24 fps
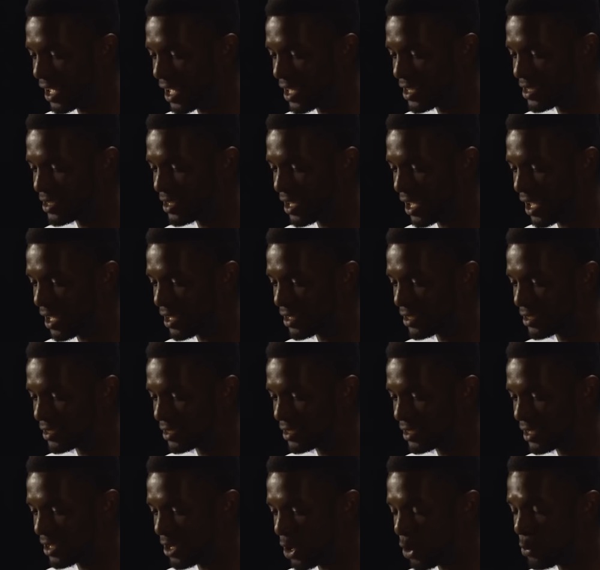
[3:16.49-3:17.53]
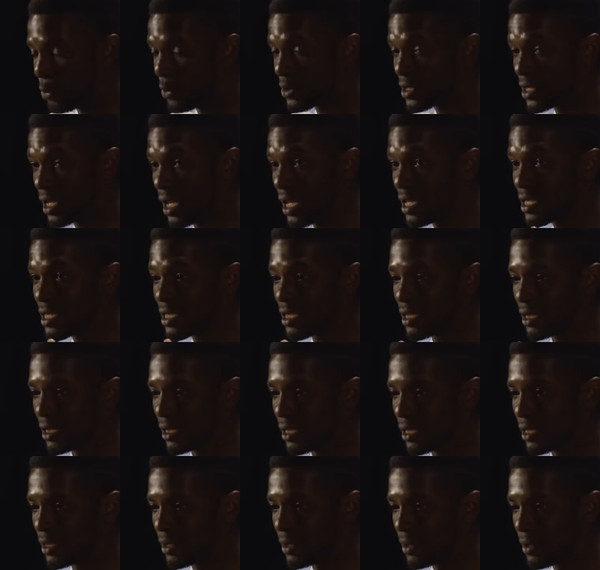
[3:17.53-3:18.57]
and, and almost
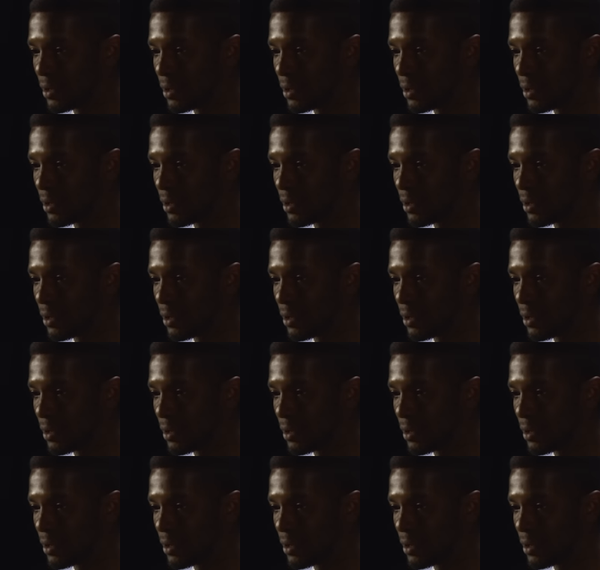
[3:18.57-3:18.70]
instantly.